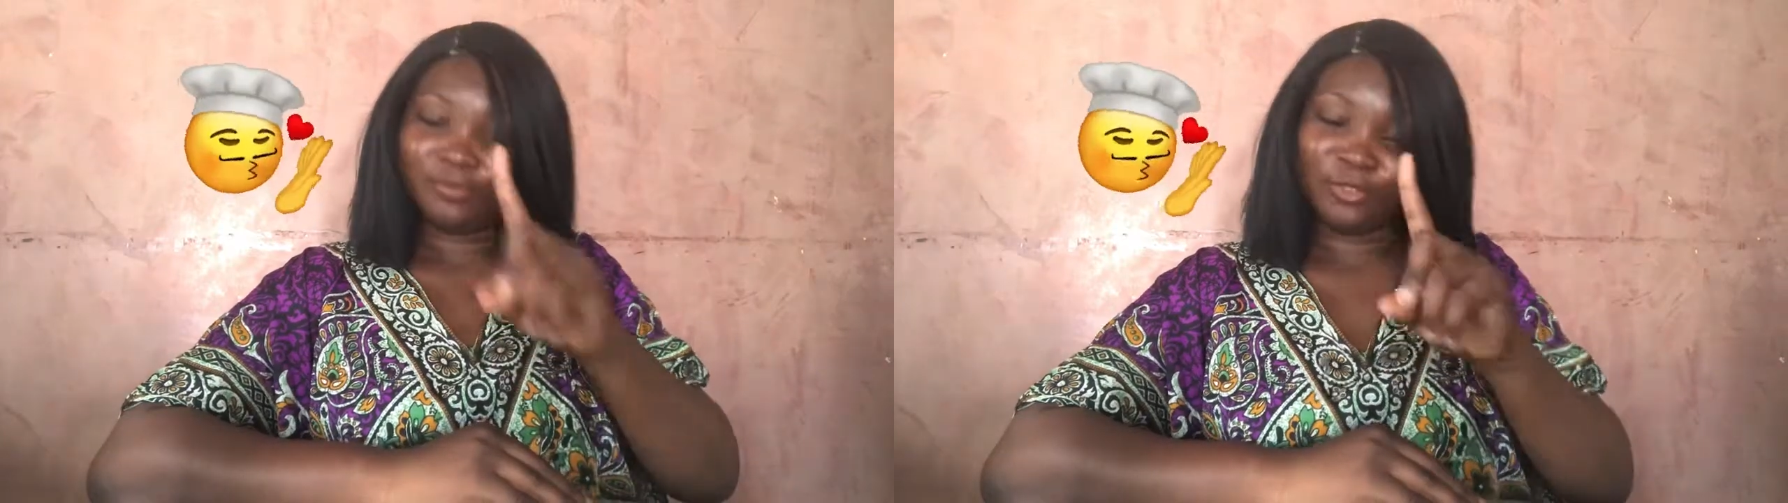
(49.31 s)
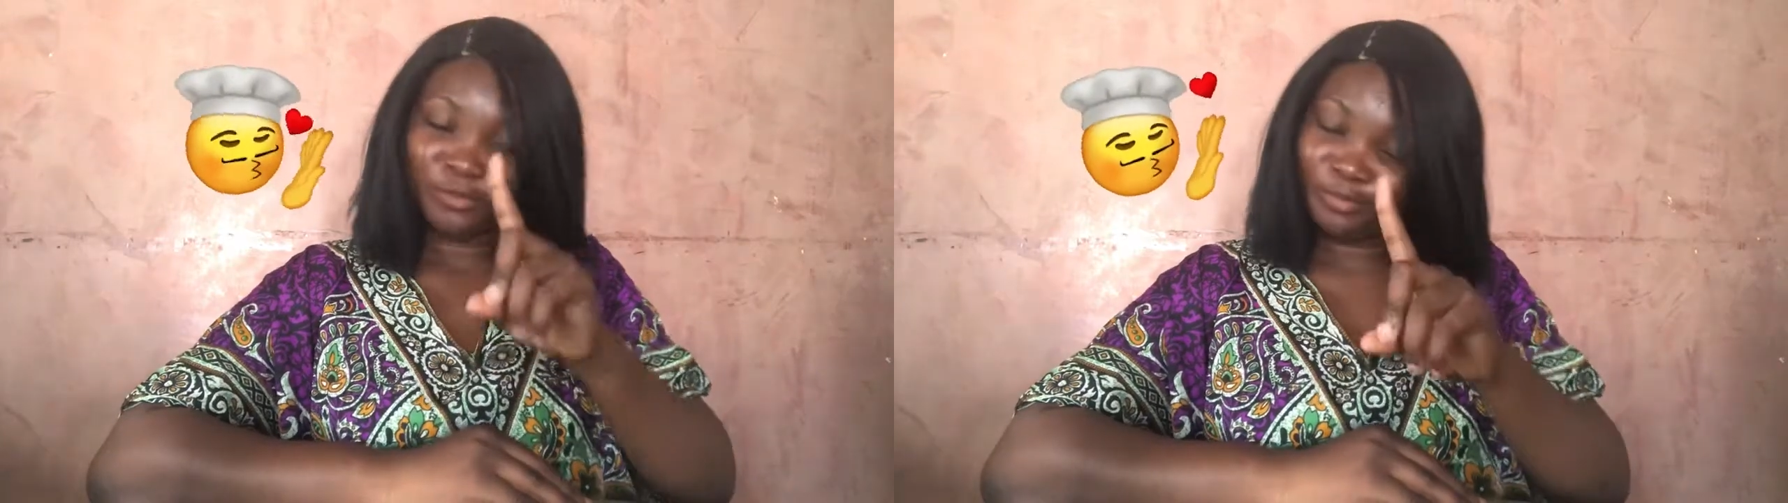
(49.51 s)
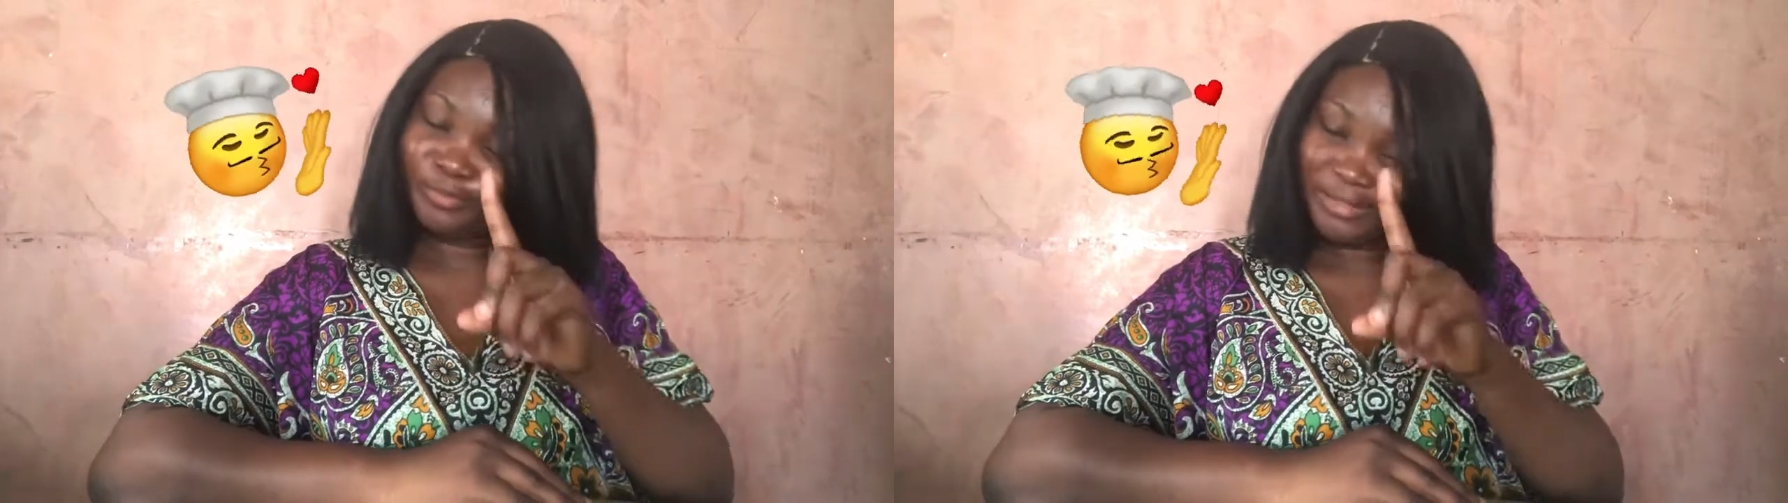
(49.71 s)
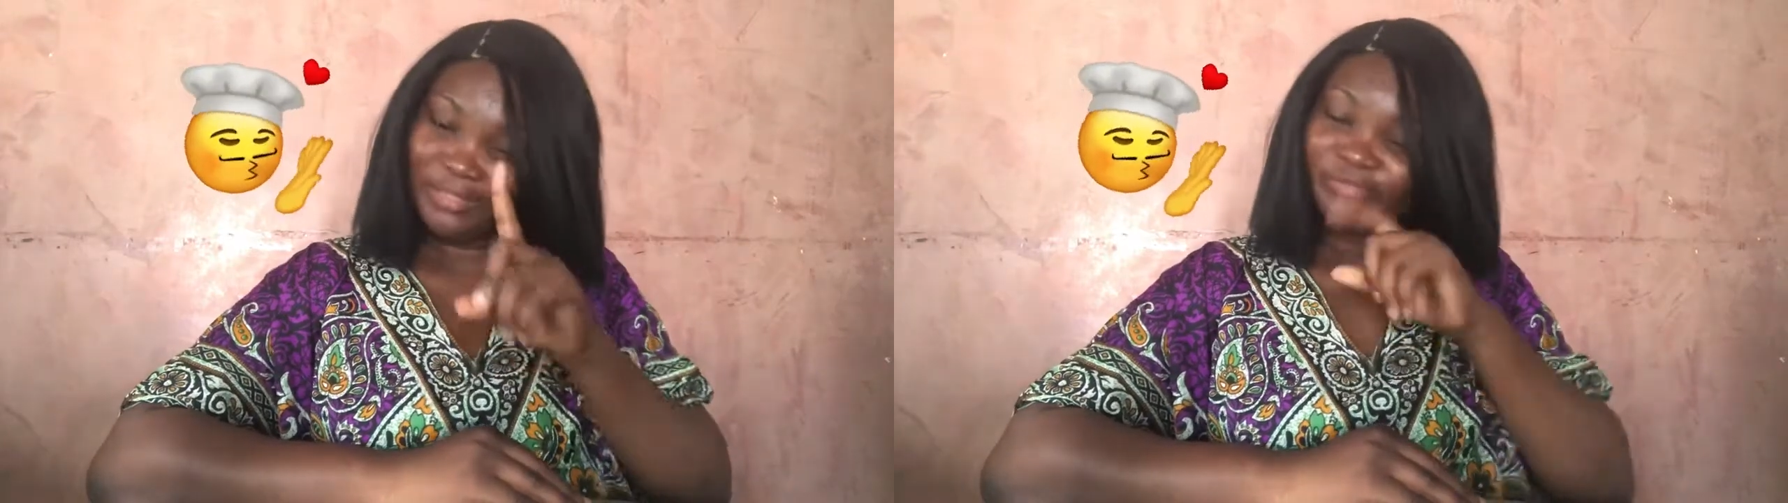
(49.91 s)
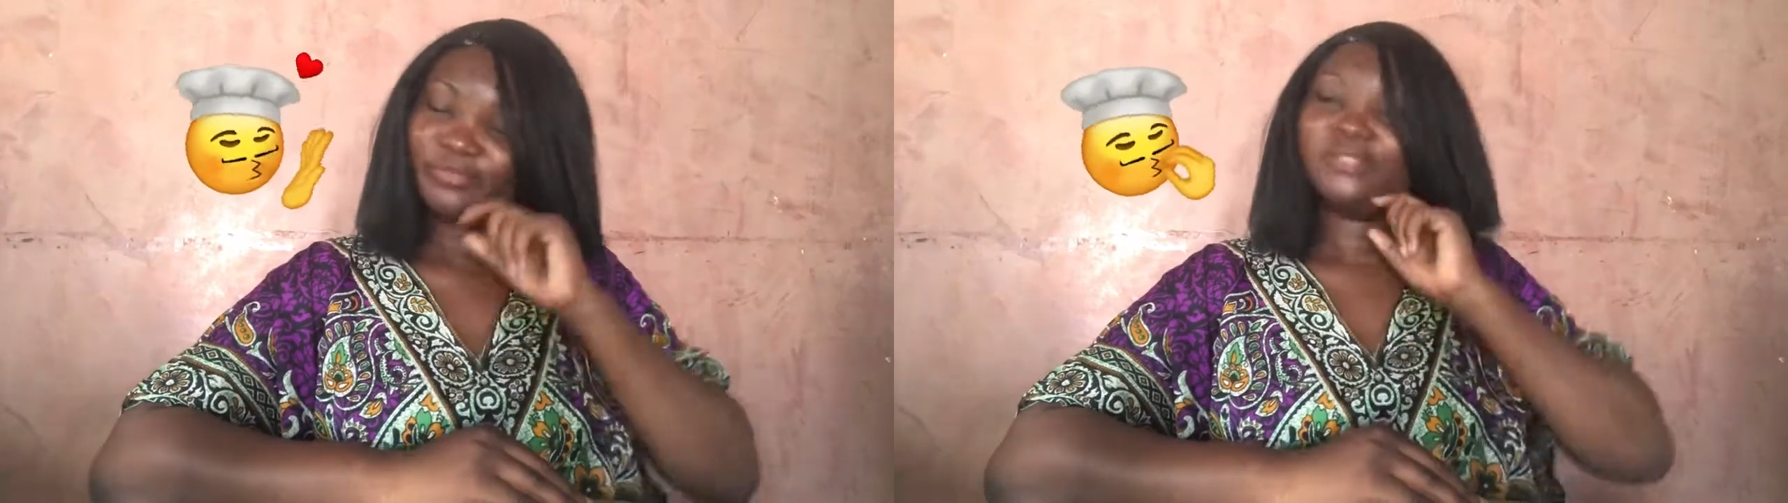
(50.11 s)
just
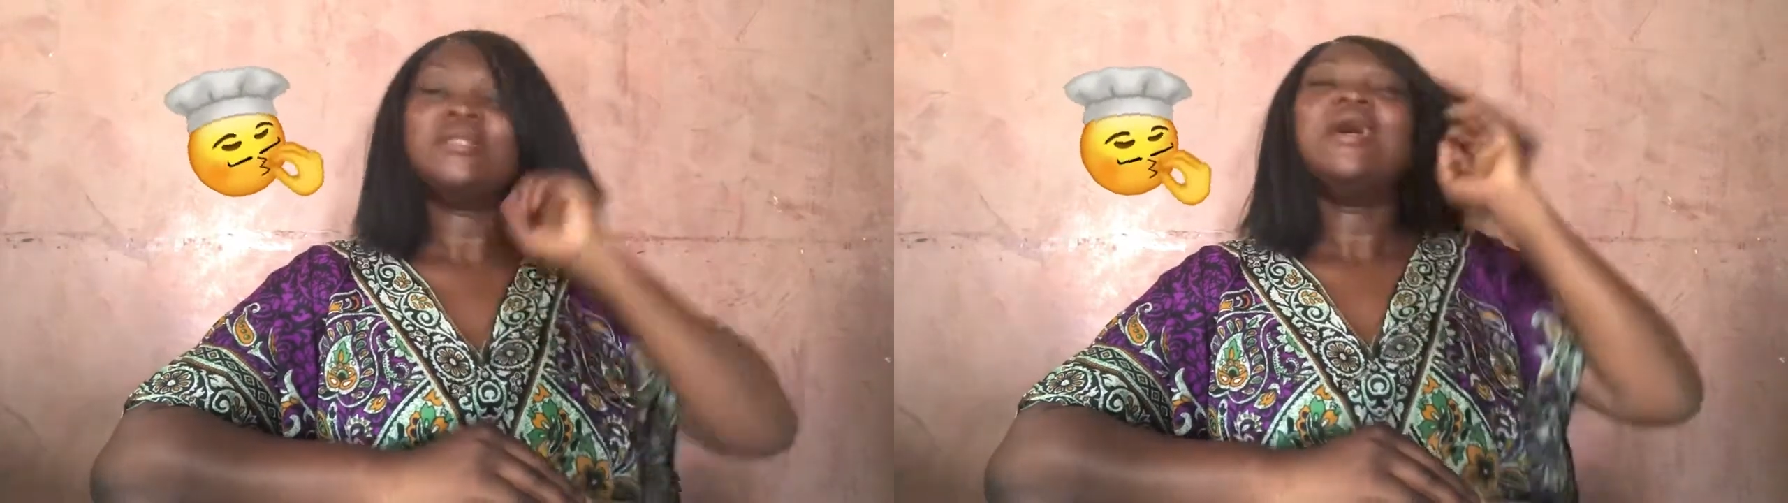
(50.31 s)
believe me.